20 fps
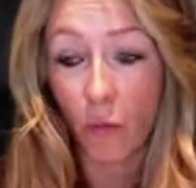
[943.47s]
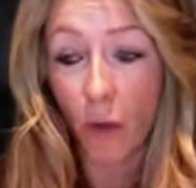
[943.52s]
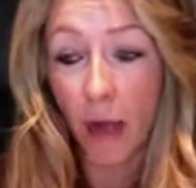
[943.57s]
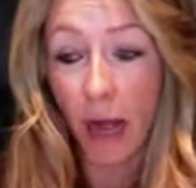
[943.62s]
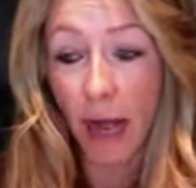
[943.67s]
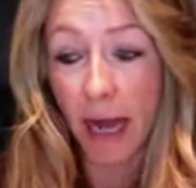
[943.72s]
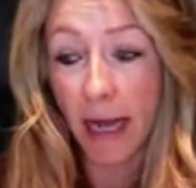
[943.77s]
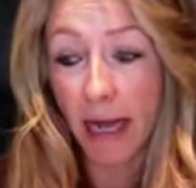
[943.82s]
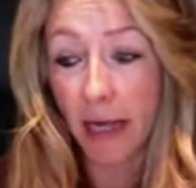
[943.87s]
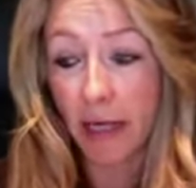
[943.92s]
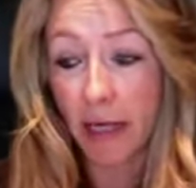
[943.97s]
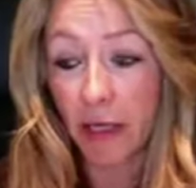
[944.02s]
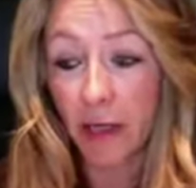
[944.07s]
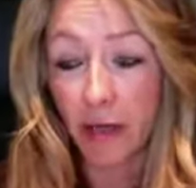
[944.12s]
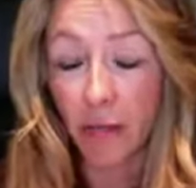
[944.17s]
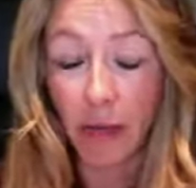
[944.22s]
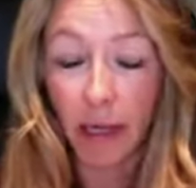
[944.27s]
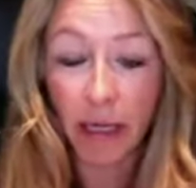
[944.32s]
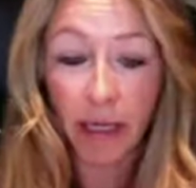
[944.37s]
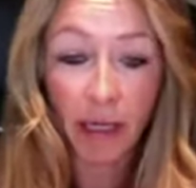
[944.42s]
why
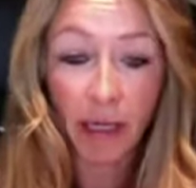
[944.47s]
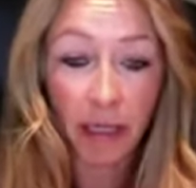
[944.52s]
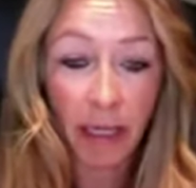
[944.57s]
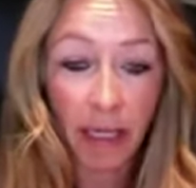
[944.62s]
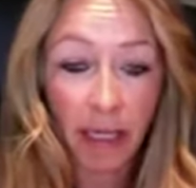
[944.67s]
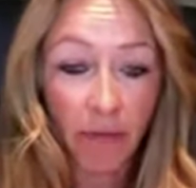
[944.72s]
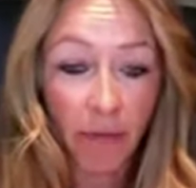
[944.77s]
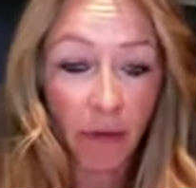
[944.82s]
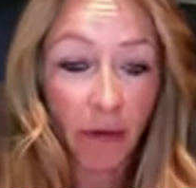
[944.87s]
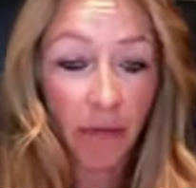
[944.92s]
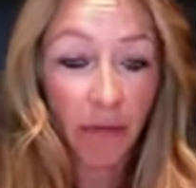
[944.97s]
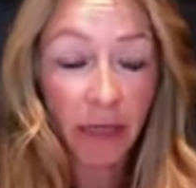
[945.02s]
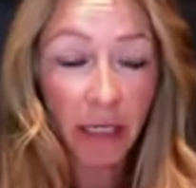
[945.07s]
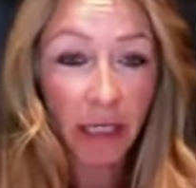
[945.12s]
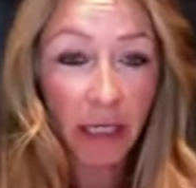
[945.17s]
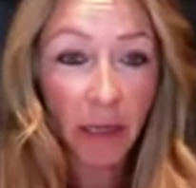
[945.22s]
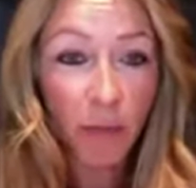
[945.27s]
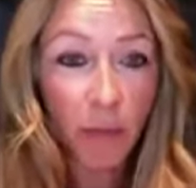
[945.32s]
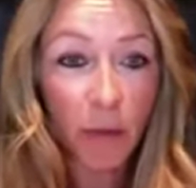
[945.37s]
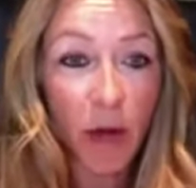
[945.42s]
you might, like if you have a
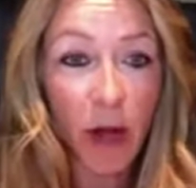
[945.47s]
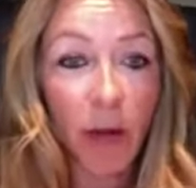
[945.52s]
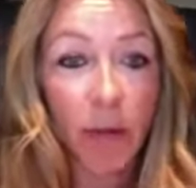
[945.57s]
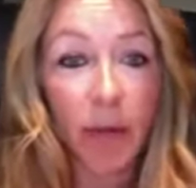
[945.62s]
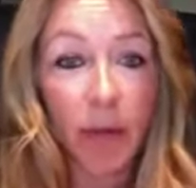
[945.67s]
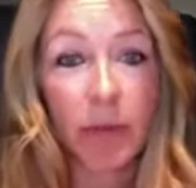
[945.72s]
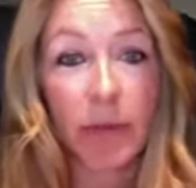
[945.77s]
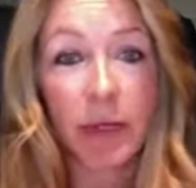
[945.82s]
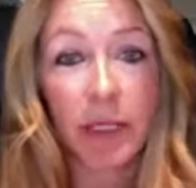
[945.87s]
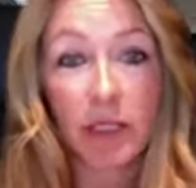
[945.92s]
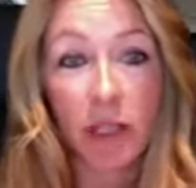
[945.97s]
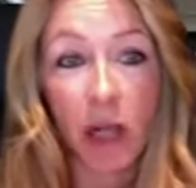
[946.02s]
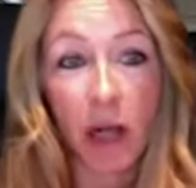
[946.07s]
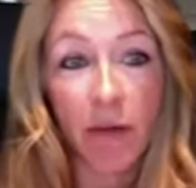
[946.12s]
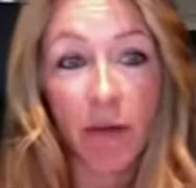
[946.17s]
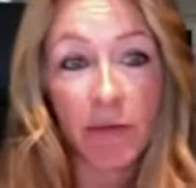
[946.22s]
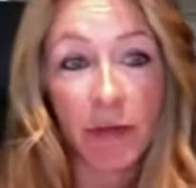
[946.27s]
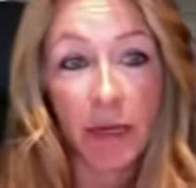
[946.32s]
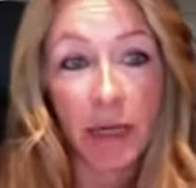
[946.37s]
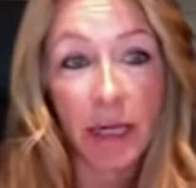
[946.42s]
knee problem, it's
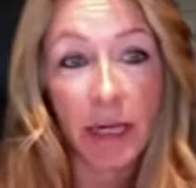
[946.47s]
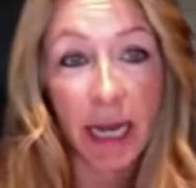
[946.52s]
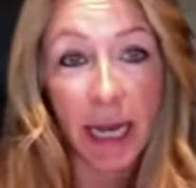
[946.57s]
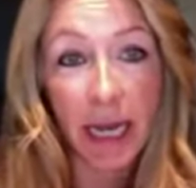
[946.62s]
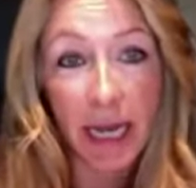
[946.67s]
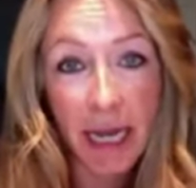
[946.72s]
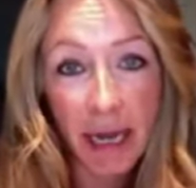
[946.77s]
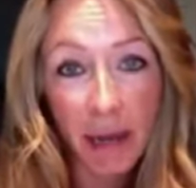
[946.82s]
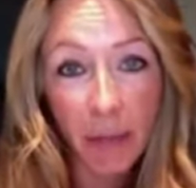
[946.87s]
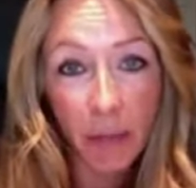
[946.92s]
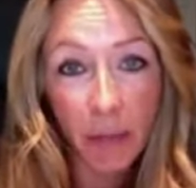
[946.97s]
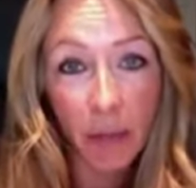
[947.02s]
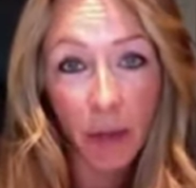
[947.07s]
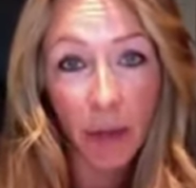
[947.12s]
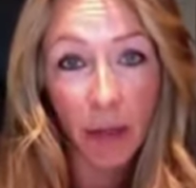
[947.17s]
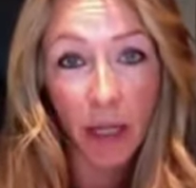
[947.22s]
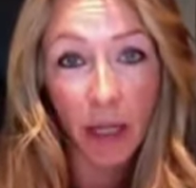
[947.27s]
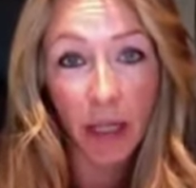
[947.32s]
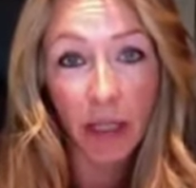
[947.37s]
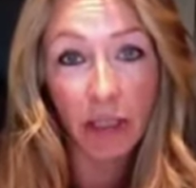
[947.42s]
often a hip
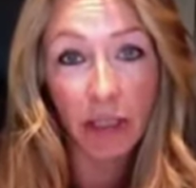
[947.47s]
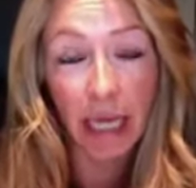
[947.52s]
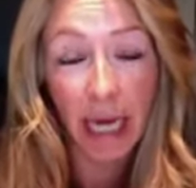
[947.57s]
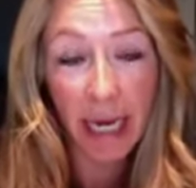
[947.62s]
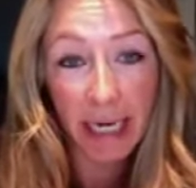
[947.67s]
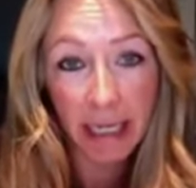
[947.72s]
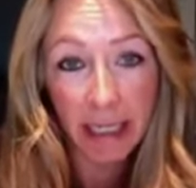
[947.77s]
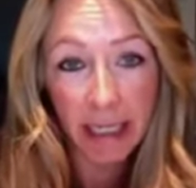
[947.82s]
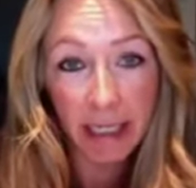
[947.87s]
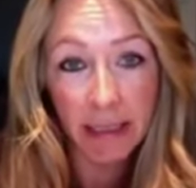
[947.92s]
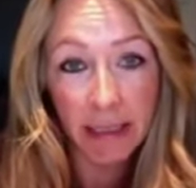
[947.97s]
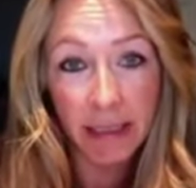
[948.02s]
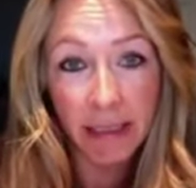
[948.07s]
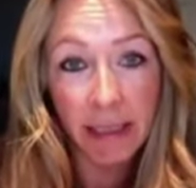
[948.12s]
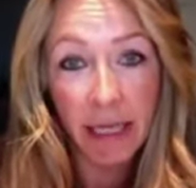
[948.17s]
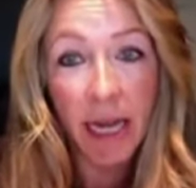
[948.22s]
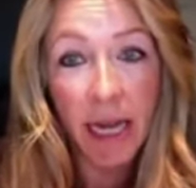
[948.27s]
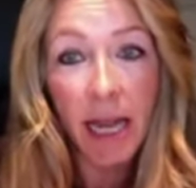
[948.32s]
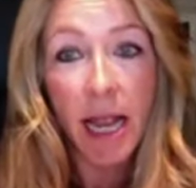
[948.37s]
tightness